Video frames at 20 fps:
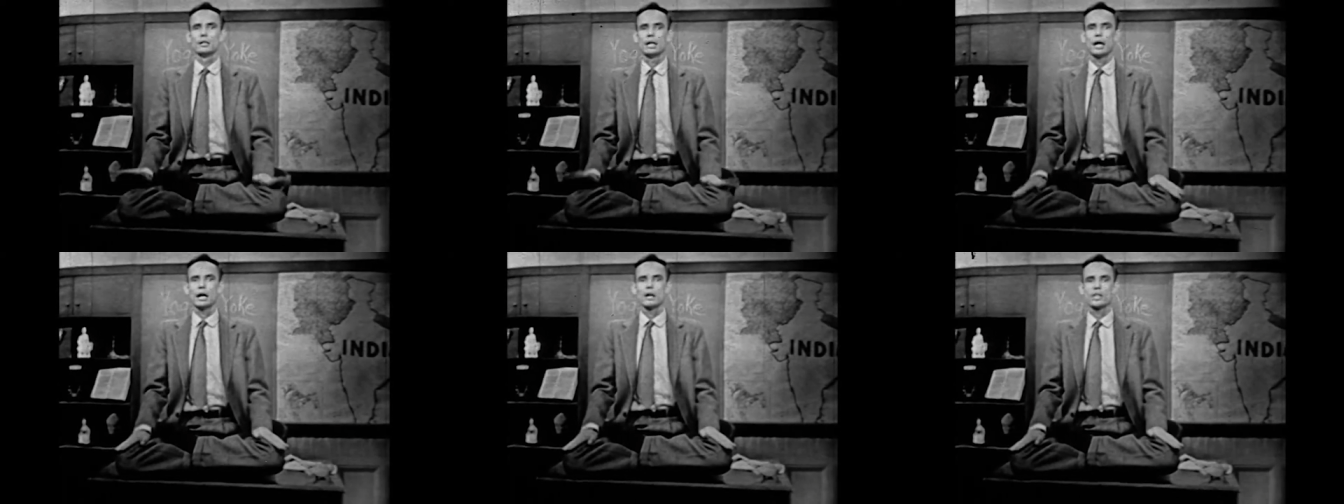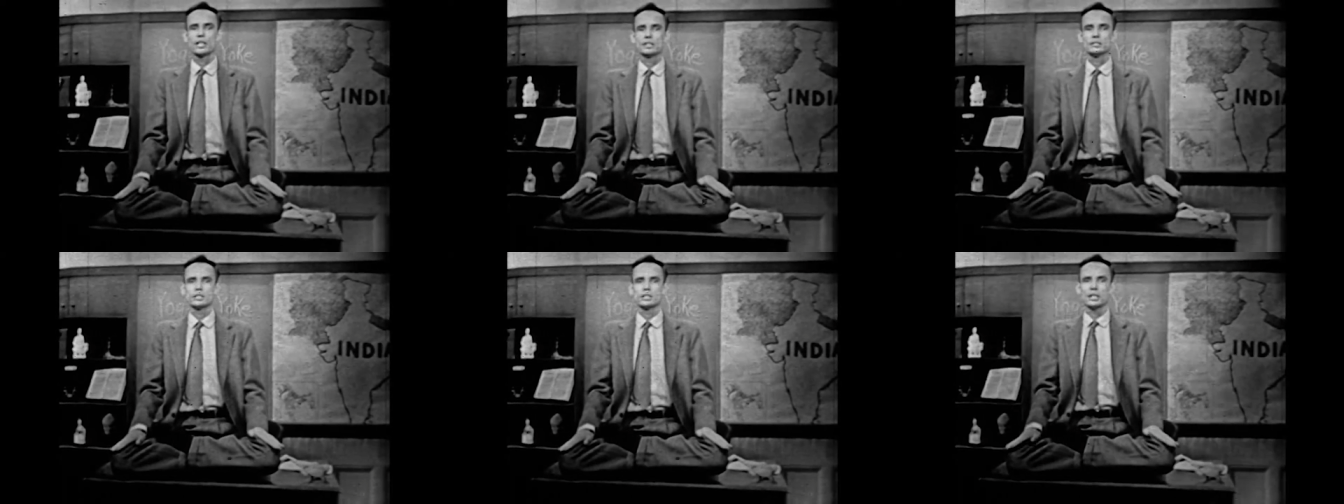Now
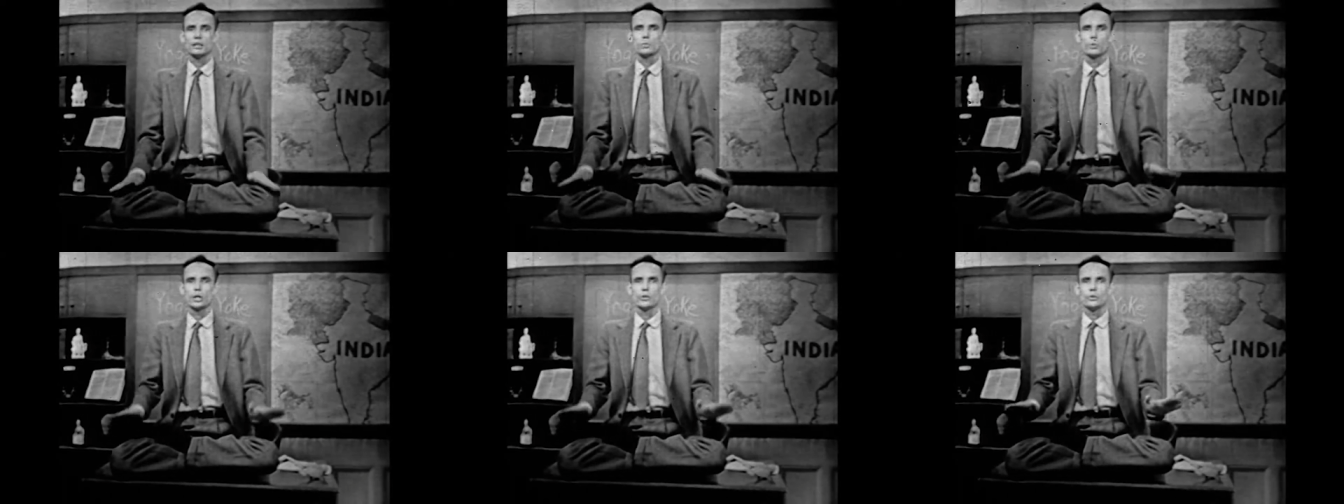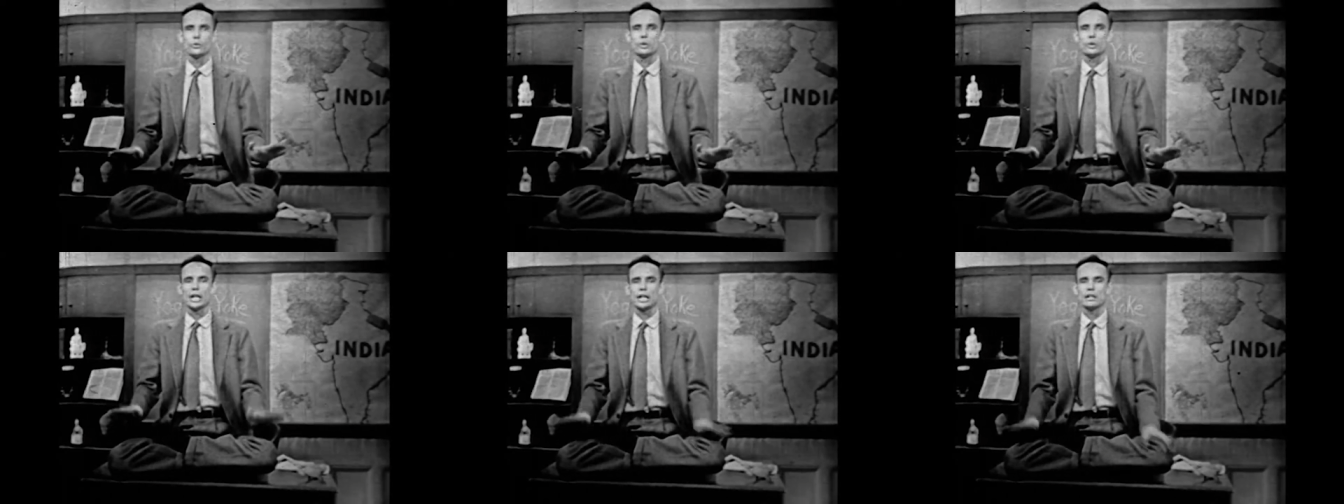they say when
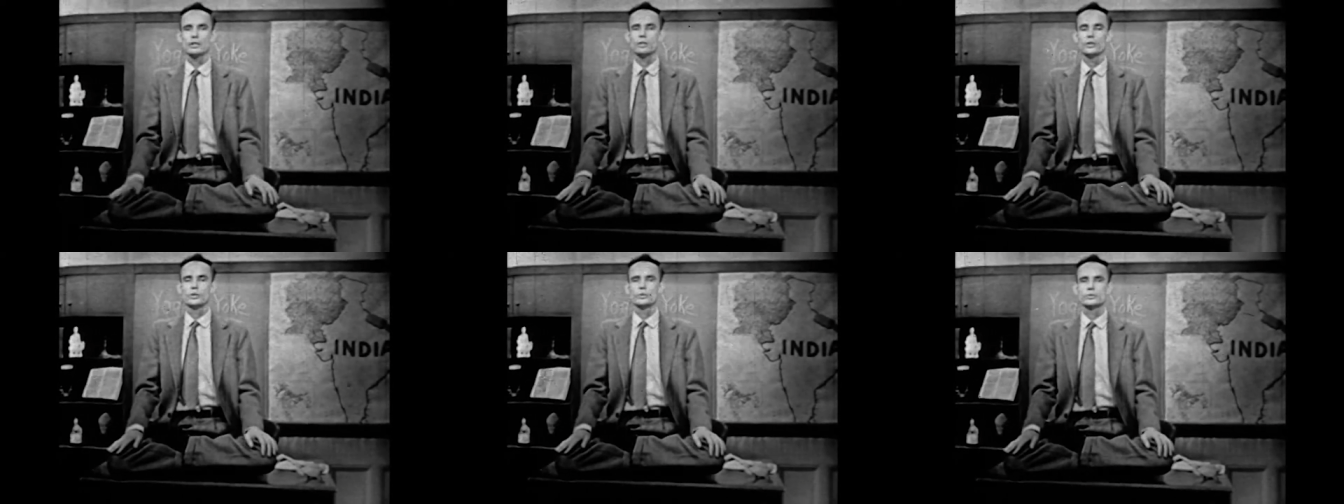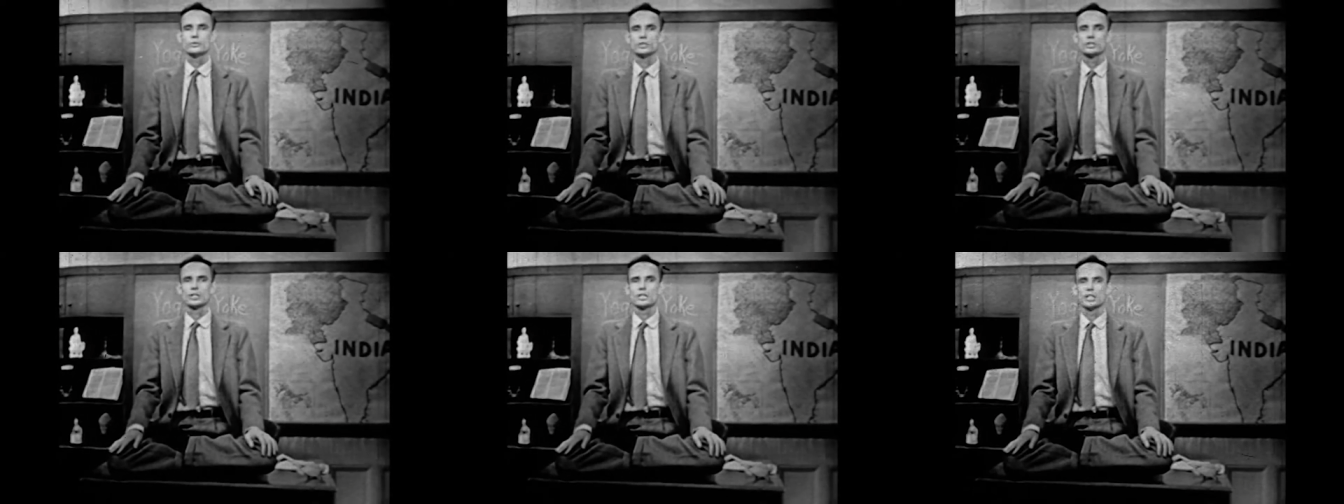you get
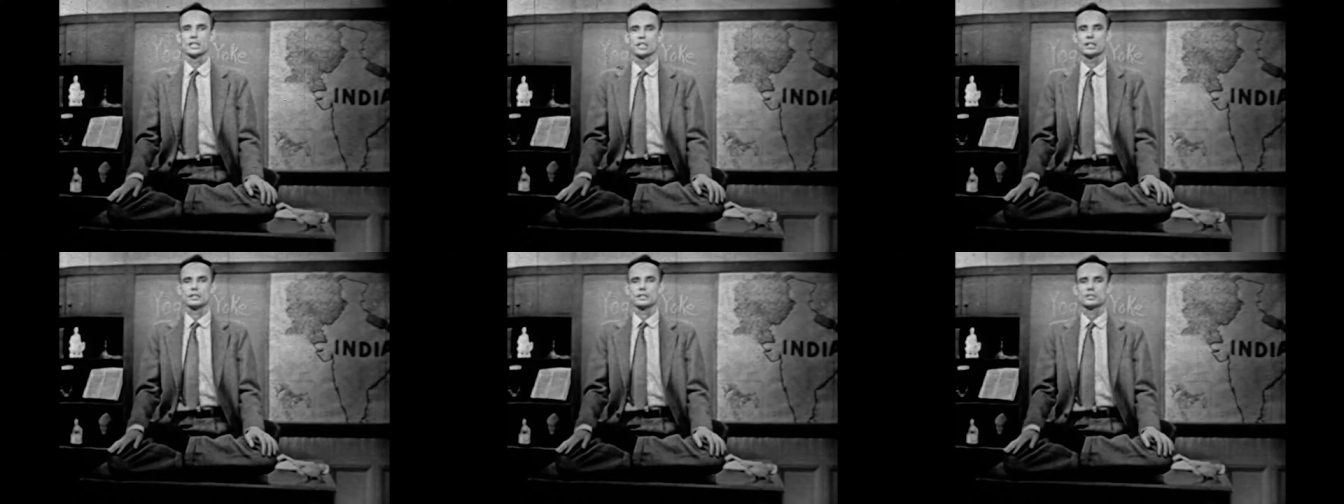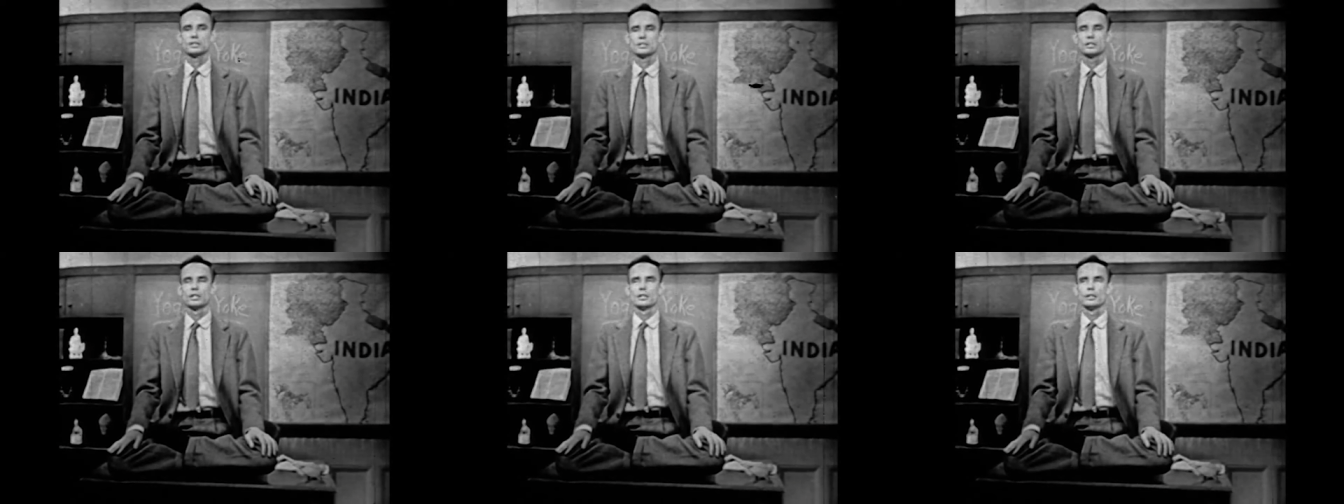used to
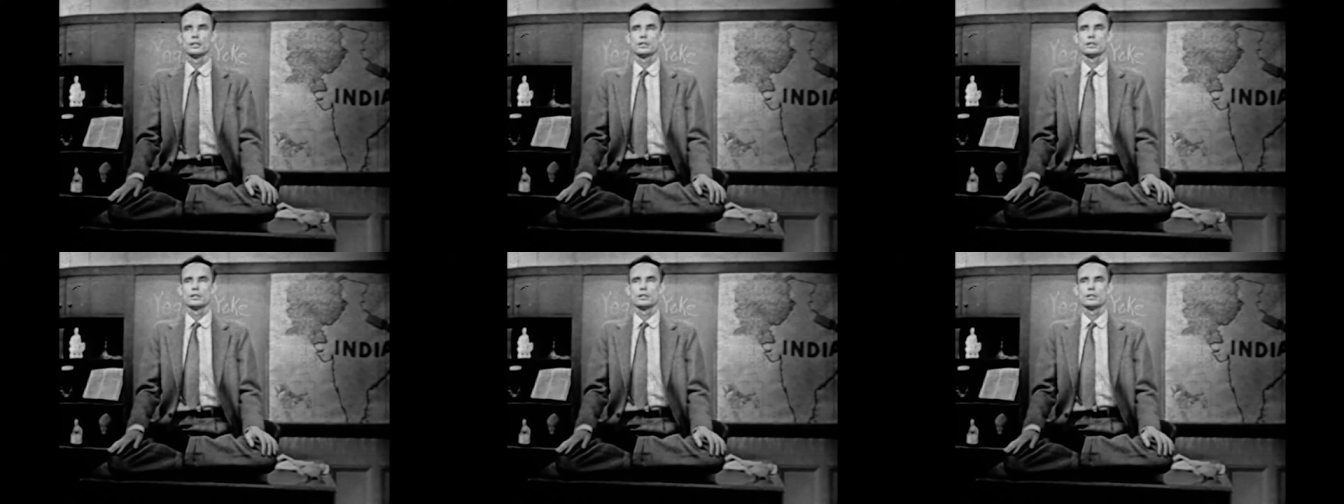this,